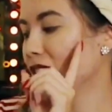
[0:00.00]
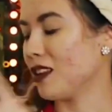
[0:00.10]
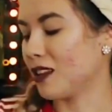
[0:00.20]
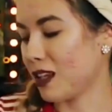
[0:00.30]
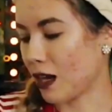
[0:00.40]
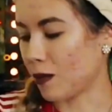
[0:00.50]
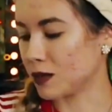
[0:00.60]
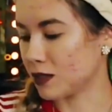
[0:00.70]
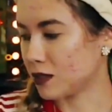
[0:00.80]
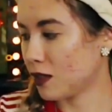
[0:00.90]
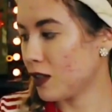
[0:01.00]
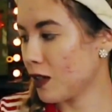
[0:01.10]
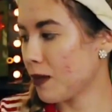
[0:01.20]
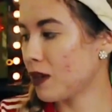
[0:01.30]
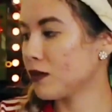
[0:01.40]
The thing I was
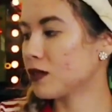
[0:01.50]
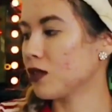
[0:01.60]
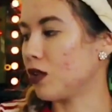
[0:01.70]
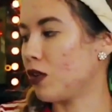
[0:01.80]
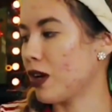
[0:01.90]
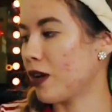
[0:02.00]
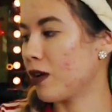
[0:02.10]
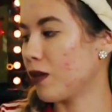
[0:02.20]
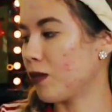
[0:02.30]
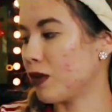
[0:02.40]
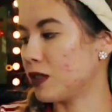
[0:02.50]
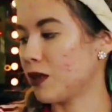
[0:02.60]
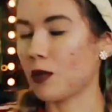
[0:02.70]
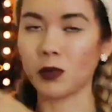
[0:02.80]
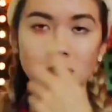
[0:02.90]
uncertain about. So you get
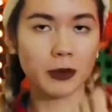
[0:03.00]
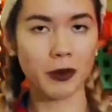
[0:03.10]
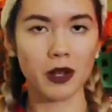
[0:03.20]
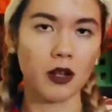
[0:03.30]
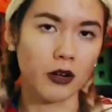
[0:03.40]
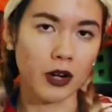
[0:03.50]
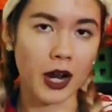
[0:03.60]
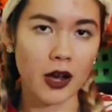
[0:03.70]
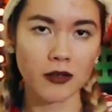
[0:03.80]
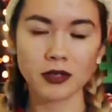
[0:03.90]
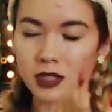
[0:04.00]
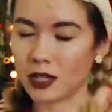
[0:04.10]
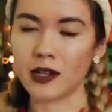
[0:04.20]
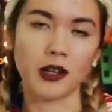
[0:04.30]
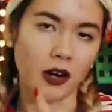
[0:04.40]
whichever one depending on your house.
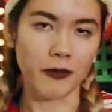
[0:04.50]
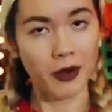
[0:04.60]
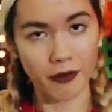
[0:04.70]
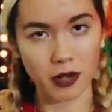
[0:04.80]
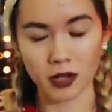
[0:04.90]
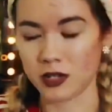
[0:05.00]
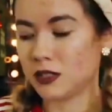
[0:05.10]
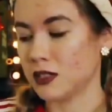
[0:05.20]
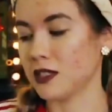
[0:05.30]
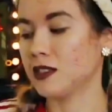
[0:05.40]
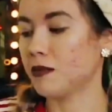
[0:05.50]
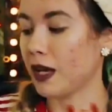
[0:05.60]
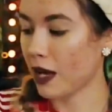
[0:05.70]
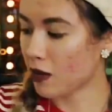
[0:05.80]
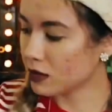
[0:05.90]
Again, I got Ravenclaw because that's my
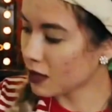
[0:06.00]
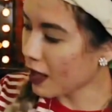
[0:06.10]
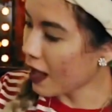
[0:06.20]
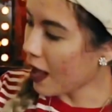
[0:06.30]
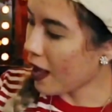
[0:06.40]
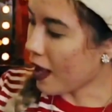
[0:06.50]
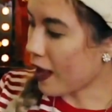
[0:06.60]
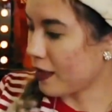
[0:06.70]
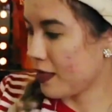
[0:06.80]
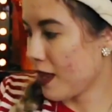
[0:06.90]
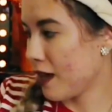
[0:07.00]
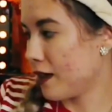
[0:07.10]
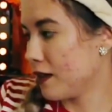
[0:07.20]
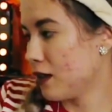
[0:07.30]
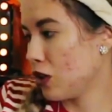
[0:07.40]
house. And
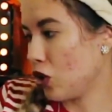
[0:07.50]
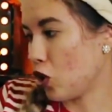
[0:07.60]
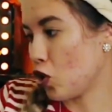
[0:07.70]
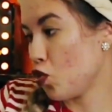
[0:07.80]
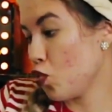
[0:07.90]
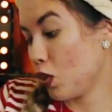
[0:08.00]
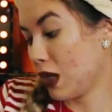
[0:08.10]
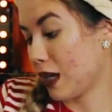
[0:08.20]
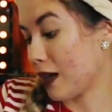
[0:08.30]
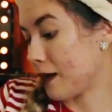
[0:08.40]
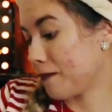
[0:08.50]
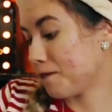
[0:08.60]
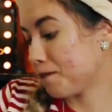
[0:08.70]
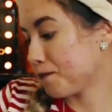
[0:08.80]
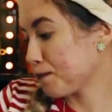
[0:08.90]
then you get
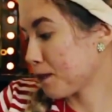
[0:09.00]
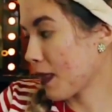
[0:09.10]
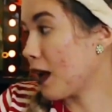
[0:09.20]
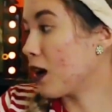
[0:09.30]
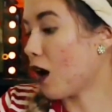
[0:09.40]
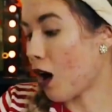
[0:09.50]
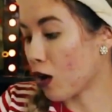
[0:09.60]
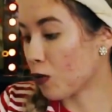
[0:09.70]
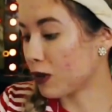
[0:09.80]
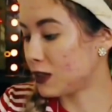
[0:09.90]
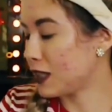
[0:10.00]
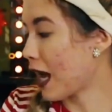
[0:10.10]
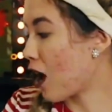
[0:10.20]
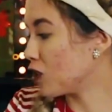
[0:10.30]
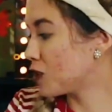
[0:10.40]
a Hogwarts
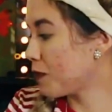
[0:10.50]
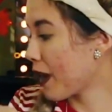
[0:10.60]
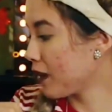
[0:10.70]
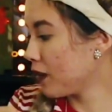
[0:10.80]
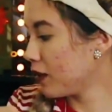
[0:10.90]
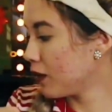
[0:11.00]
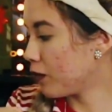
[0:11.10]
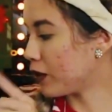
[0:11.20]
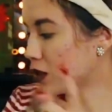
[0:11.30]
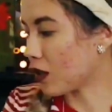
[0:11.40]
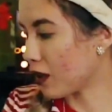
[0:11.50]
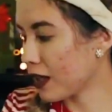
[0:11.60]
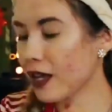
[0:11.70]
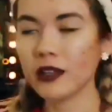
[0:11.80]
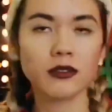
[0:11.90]
house banner. We saw
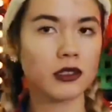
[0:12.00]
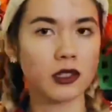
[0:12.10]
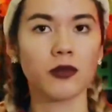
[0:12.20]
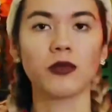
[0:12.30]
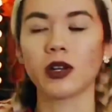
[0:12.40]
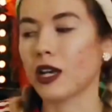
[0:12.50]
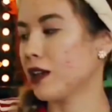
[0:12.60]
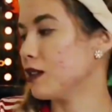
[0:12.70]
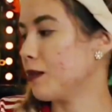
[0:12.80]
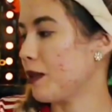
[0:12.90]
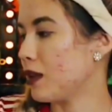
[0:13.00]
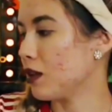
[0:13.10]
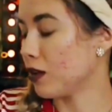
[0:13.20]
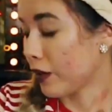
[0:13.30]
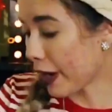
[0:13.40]
that. So again, depending
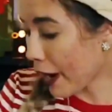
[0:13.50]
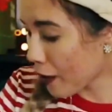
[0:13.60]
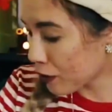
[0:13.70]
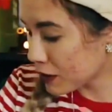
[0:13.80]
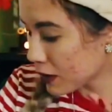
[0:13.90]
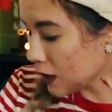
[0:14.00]
on your house.